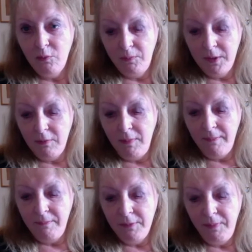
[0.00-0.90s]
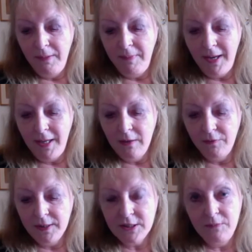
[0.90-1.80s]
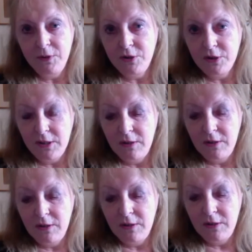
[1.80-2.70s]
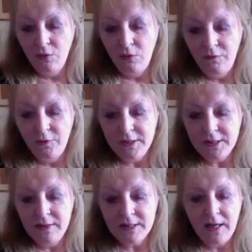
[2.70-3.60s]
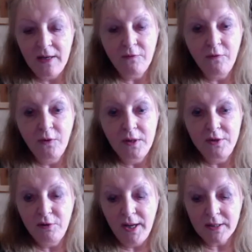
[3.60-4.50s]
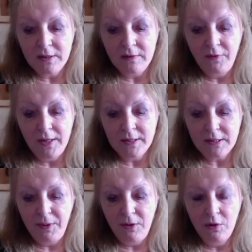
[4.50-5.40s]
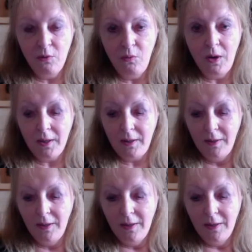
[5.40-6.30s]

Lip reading: He will be remembered by many of the exhibitors in this show for his insightful and direct advice about their work,